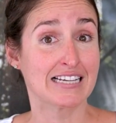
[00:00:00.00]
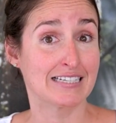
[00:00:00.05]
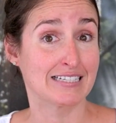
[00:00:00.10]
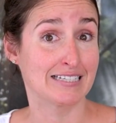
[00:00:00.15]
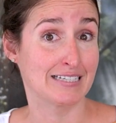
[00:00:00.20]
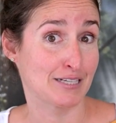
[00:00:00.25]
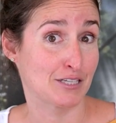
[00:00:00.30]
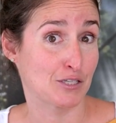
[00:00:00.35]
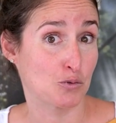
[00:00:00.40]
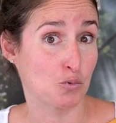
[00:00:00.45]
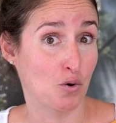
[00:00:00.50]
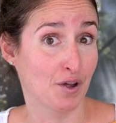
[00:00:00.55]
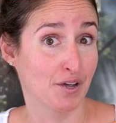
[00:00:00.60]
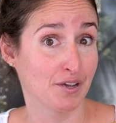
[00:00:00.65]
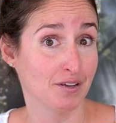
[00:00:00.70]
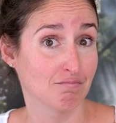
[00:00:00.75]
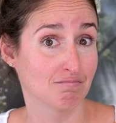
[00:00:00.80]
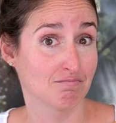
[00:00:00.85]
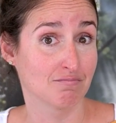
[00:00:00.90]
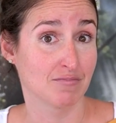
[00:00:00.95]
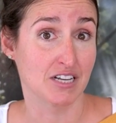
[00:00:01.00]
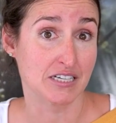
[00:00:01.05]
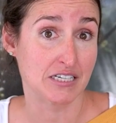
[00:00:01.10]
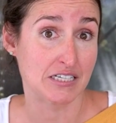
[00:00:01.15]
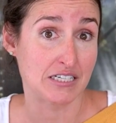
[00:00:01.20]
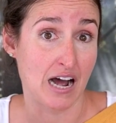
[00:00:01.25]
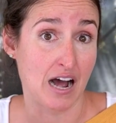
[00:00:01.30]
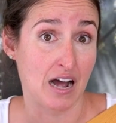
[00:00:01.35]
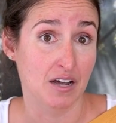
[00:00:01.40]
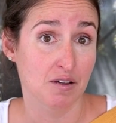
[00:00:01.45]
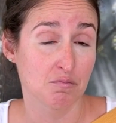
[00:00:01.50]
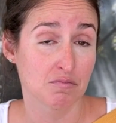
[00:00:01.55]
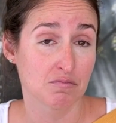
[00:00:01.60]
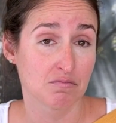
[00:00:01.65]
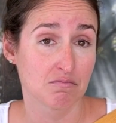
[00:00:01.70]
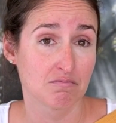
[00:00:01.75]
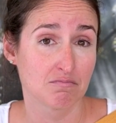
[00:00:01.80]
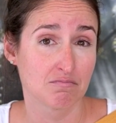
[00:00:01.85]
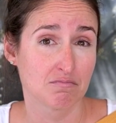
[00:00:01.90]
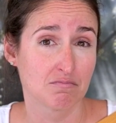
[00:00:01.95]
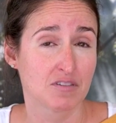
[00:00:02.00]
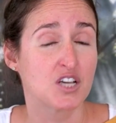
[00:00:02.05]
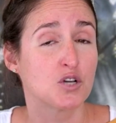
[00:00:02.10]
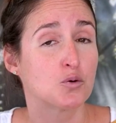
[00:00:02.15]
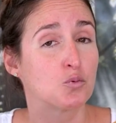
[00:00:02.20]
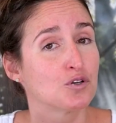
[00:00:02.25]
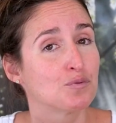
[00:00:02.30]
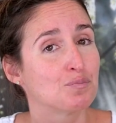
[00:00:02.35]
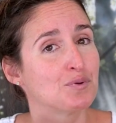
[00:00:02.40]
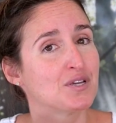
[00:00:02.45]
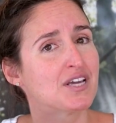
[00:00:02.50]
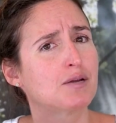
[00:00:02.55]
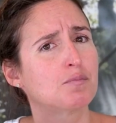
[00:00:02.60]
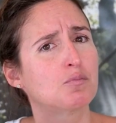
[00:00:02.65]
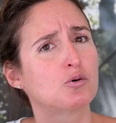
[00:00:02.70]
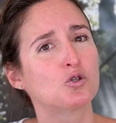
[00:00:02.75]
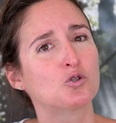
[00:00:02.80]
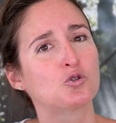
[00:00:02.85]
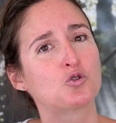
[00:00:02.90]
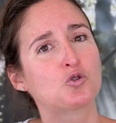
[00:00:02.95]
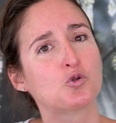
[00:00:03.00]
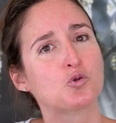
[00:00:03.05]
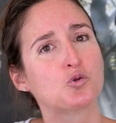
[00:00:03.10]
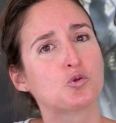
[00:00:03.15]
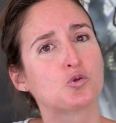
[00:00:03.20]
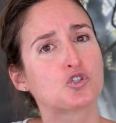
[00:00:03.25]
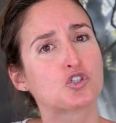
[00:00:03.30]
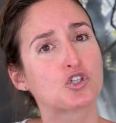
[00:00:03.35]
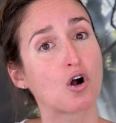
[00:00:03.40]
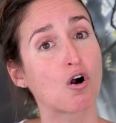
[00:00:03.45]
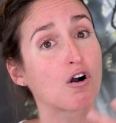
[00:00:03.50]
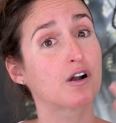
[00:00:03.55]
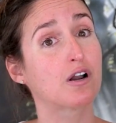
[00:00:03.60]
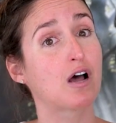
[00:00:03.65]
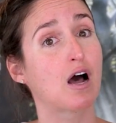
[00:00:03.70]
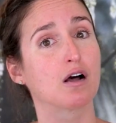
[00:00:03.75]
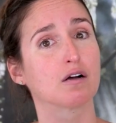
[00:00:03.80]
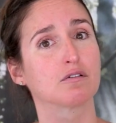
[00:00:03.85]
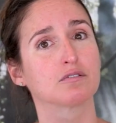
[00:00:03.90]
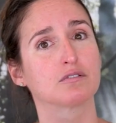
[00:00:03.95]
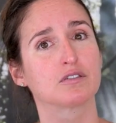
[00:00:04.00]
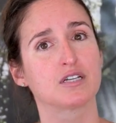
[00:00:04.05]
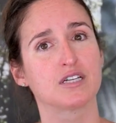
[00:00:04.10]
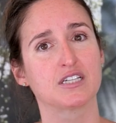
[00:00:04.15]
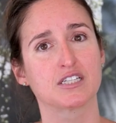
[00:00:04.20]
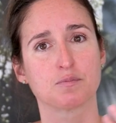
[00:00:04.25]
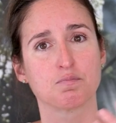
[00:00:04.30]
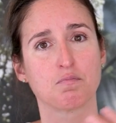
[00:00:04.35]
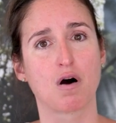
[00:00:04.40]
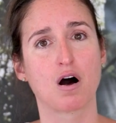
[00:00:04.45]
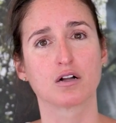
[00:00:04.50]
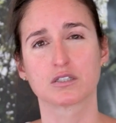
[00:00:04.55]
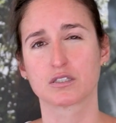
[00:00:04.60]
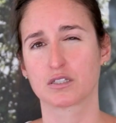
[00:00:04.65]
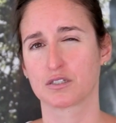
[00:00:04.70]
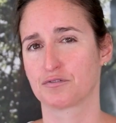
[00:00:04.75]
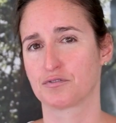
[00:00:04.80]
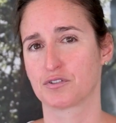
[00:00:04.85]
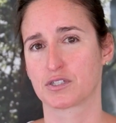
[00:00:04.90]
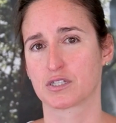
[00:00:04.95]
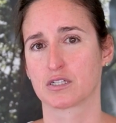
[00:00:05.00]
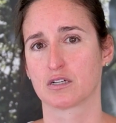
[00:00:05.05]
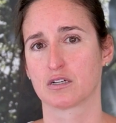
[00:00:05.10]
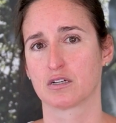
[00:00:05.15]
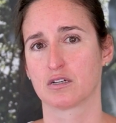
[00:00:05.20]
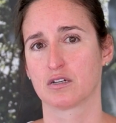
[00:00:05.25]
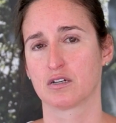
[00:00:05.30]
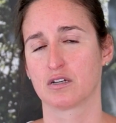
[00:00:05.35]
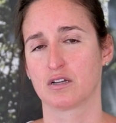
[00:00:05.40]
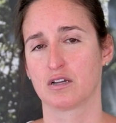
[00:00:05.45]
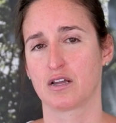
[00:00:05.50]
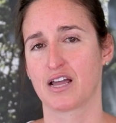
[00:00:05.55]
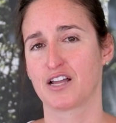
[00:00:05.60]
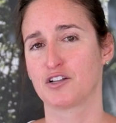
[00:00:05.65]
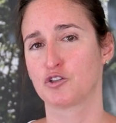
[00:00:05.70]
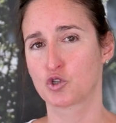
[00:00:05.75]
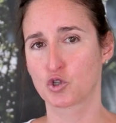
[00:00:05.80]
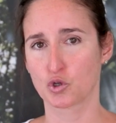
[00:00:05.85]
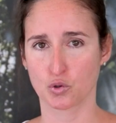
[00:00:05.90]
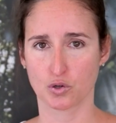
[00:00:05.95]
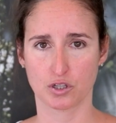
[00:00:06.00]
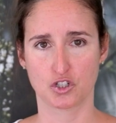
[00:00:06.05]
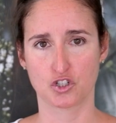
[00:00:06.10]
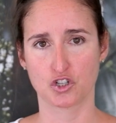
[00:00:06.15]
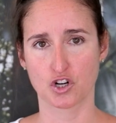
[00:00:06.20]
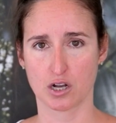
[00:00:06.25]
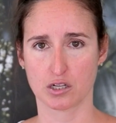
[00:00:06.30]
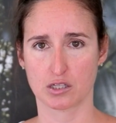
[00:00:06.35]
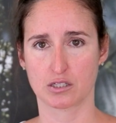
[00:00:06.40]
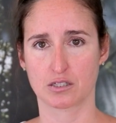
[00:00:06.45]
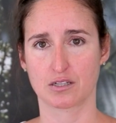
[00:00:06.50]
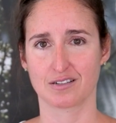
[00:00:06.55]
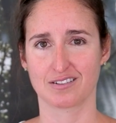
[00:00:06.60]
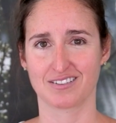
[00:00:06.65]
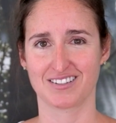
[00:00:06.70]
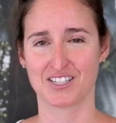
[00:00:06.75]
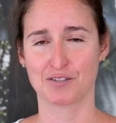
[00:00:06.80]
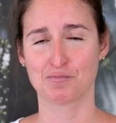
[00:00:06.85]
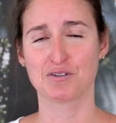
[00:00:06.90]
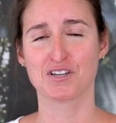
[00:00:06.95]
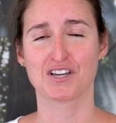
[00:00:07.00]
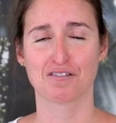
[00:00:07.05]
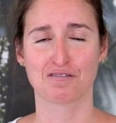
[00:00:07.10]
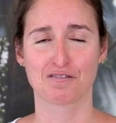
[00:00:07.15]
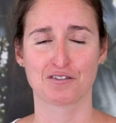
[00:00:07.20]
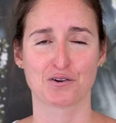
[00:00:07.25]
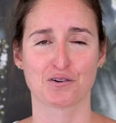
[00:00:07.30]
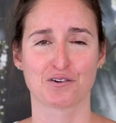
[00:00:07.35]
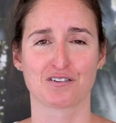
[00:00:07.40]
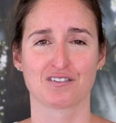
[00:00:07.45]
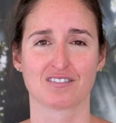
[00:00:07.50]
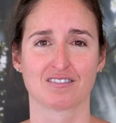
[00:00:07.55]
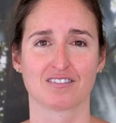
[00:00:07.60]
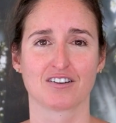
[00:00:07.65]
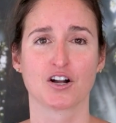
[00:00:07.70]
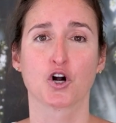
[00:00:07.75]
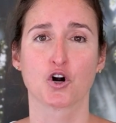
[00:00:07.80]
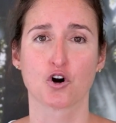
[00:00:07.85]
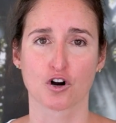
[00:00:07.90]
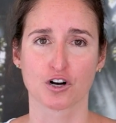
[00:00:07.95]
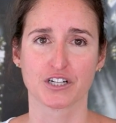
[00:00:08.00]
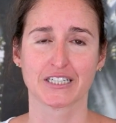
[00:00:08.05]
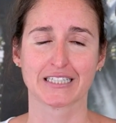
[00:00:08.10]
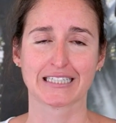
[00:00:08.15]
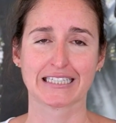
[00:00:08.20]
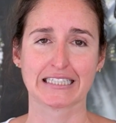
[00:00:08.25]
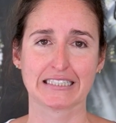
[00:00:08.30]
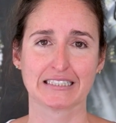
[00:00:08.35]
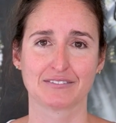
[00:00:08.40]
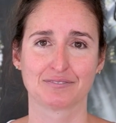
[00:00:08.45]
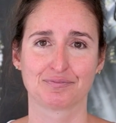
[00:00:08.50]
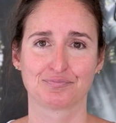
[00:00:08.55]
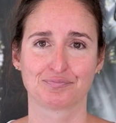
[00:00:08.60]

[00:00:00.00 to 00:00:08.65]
This way, in time, he would be able to sort out his motives and to adjust his behavior accordingly.